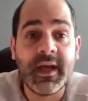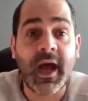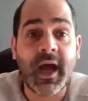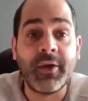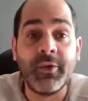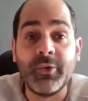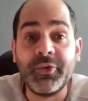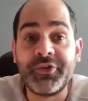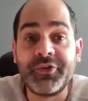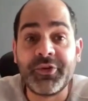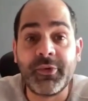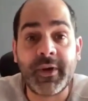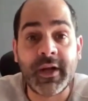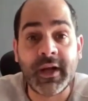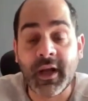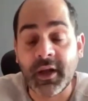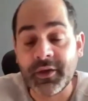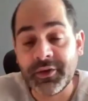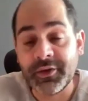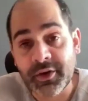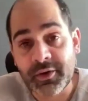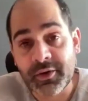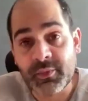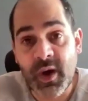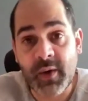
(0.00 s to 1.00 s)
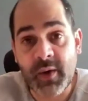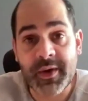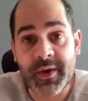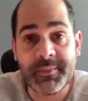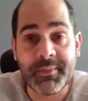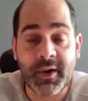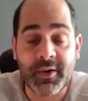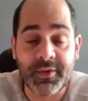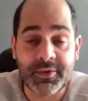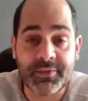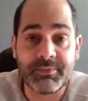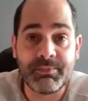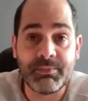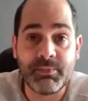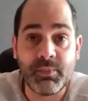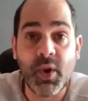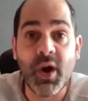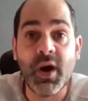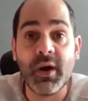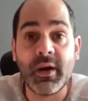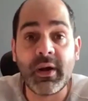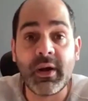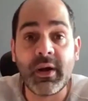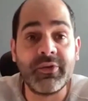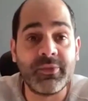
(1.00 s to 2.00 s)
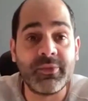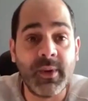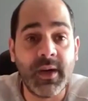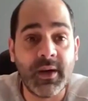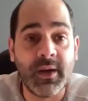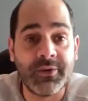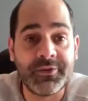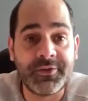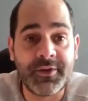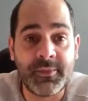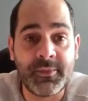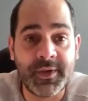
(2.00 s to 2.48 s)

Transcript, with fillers: and also in London, where we both work as well.